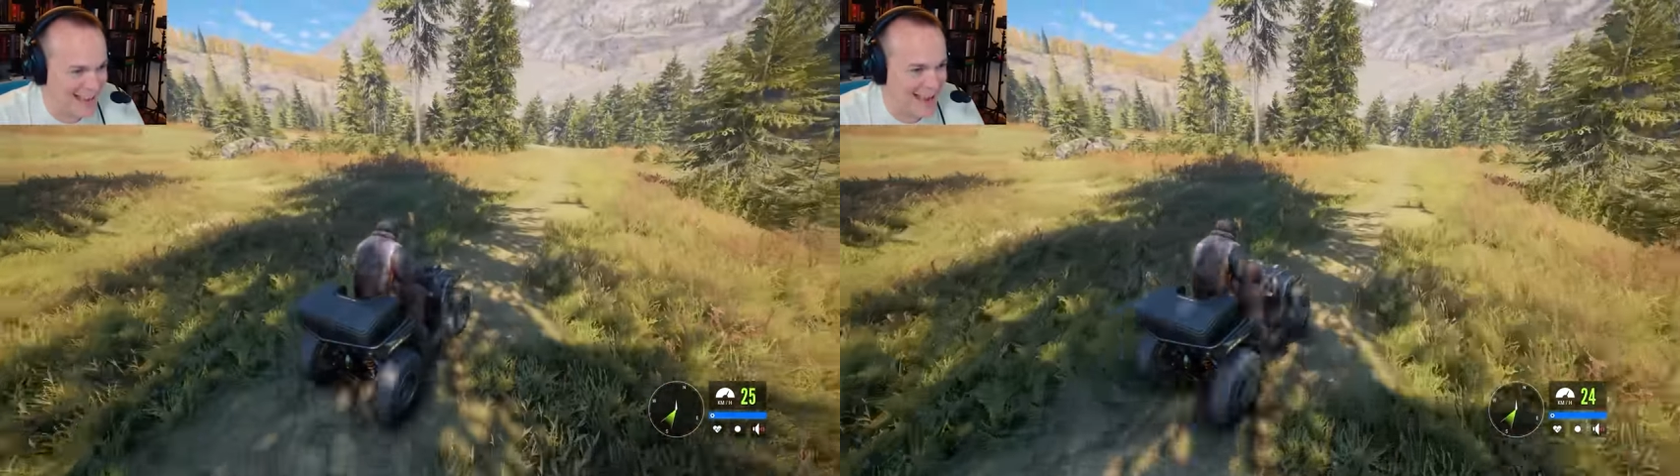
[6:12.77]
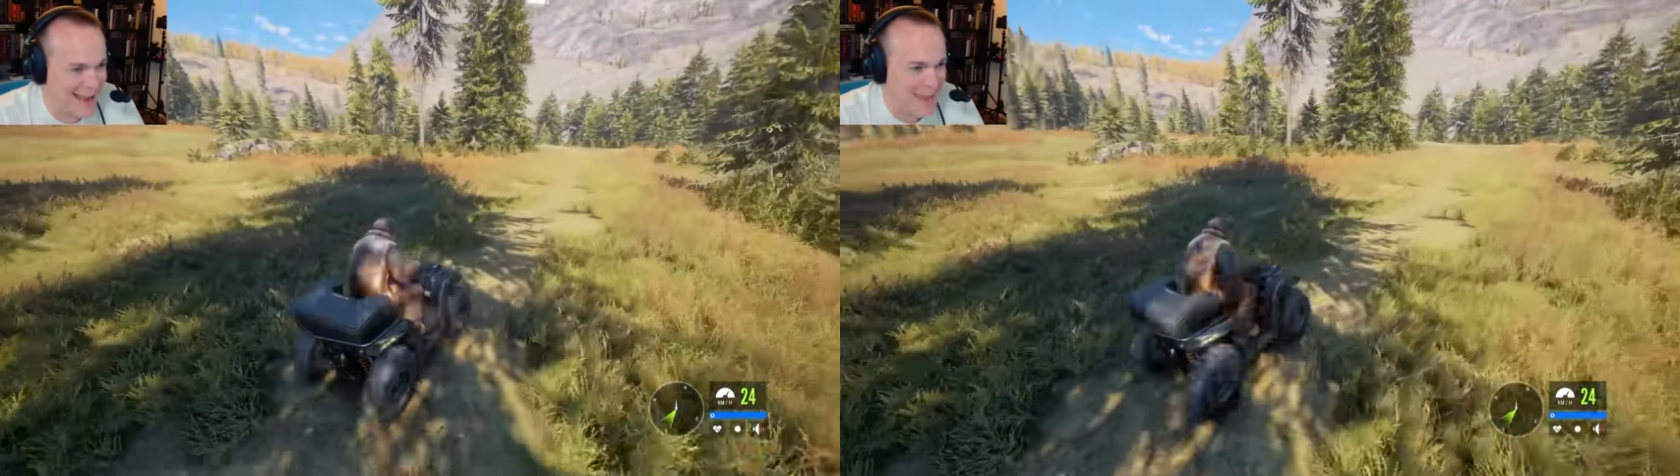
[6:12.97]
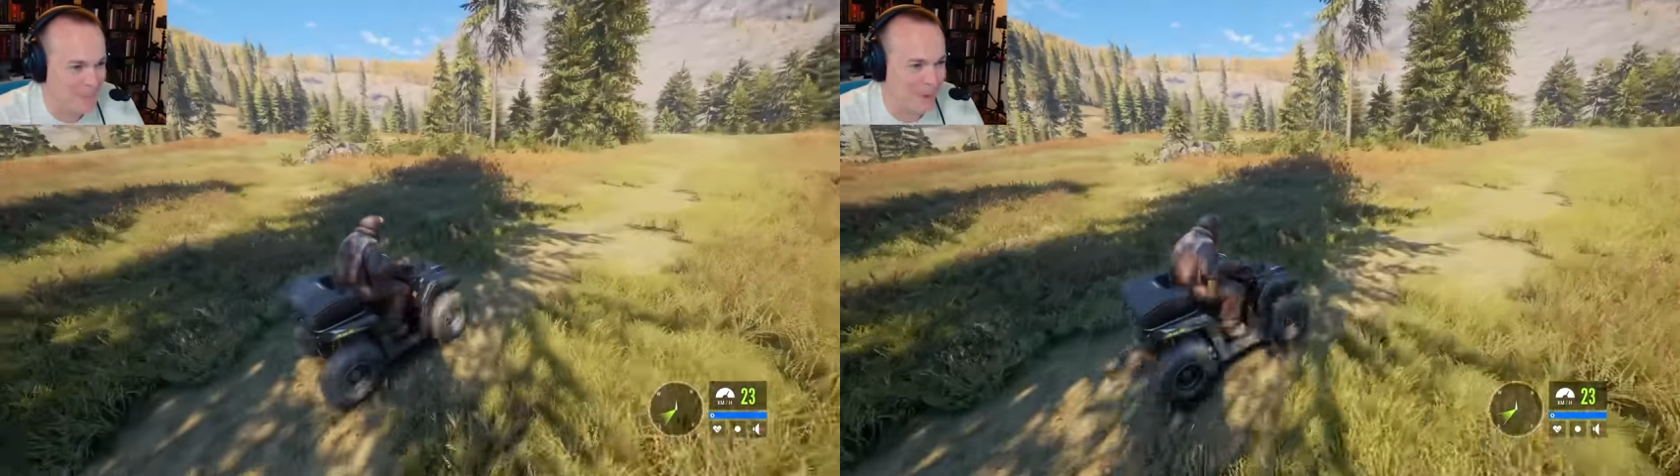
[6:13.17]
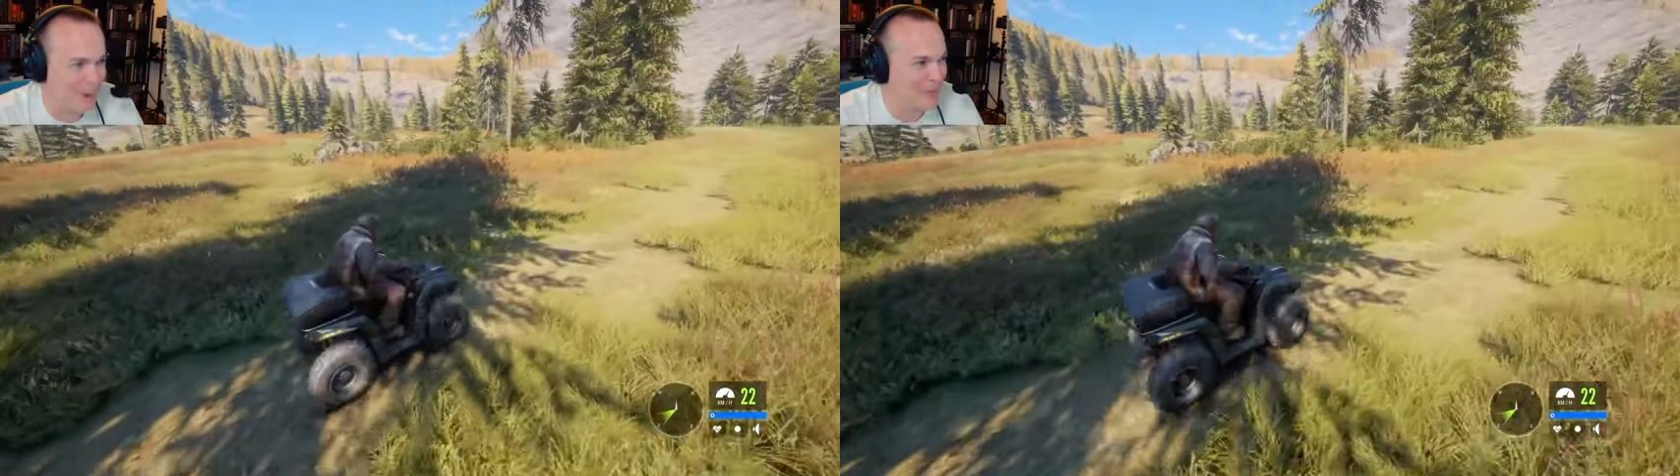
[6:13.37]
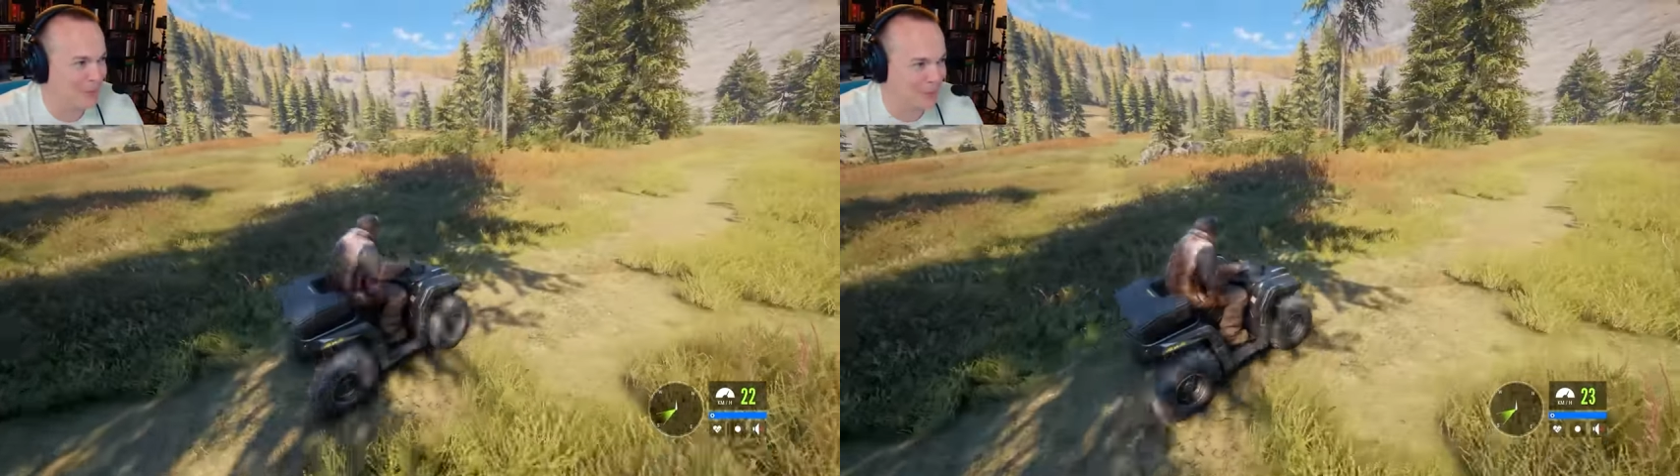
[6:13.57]
cat
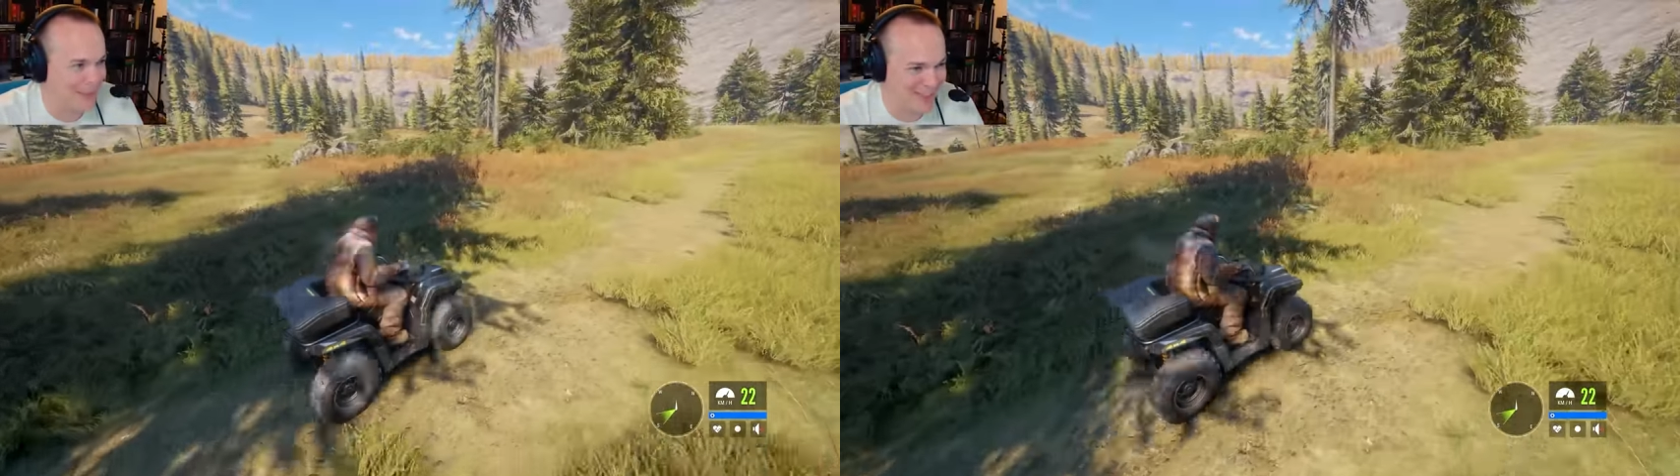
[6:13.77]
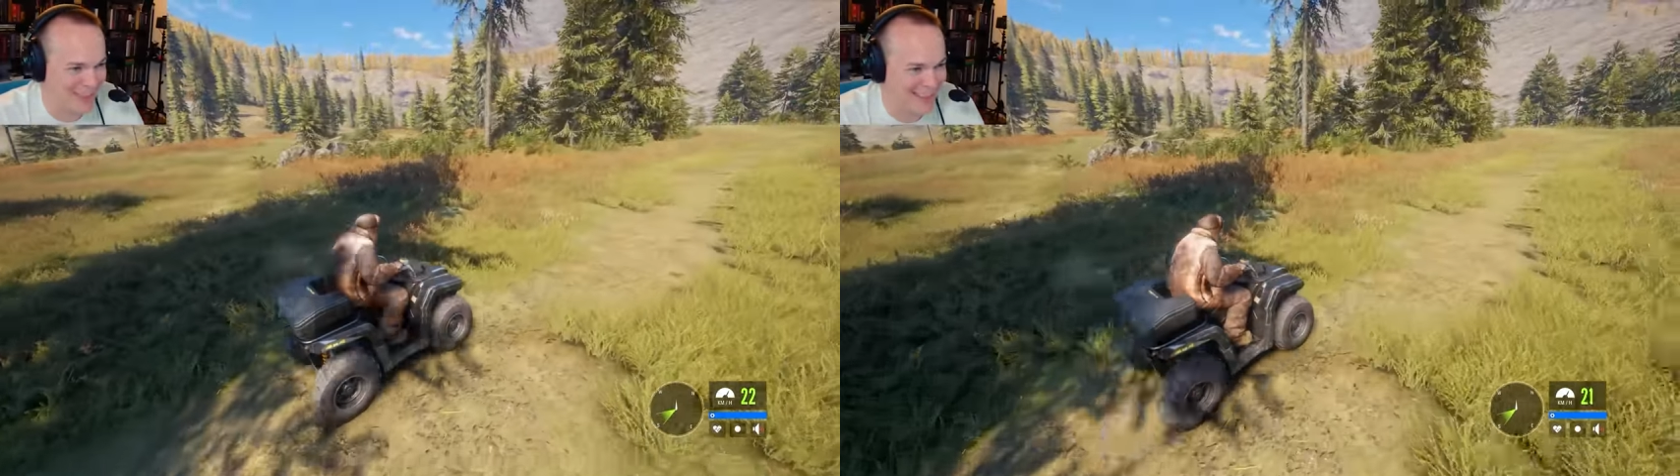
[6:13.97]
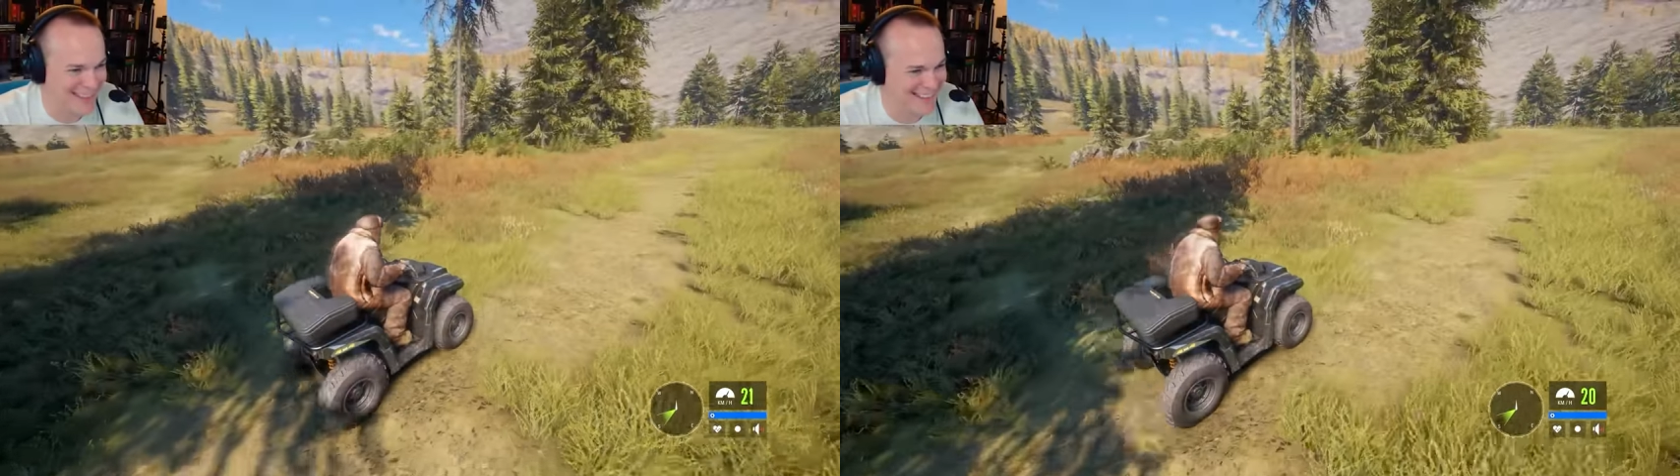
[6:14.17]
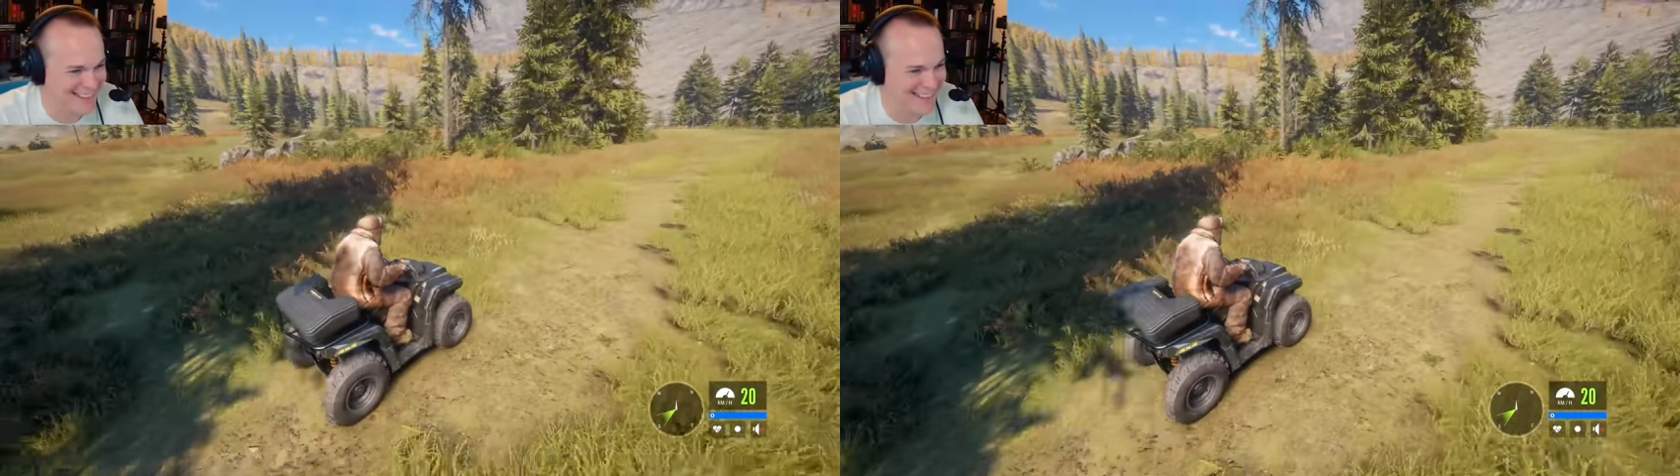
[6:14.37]
perps with.